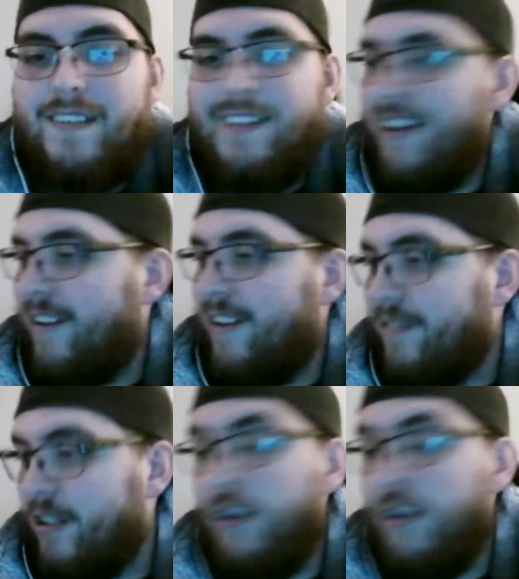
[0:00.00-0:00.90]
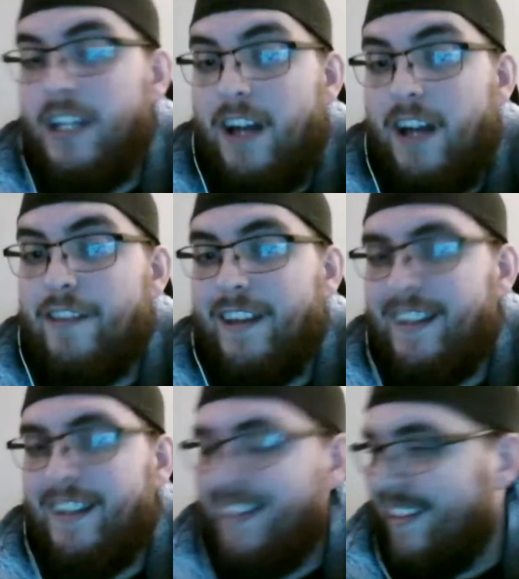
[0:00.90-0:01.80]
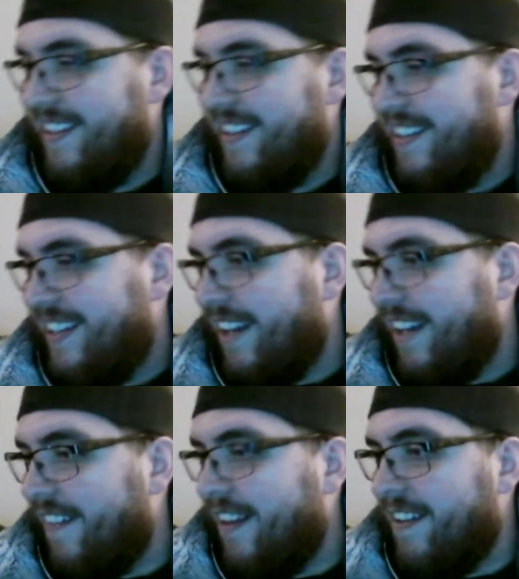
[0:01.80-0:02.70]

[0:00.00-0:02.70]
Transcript: You know, literally nothing. And then